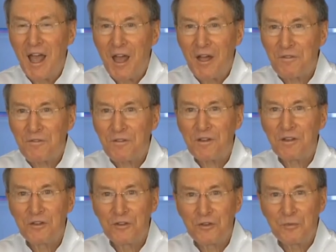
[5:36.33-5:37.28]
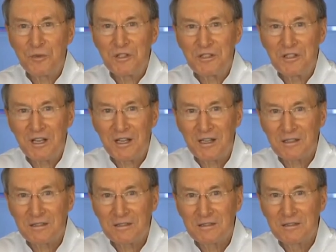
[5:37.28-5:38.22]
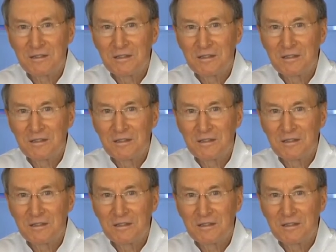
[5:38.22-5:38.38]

Every human does.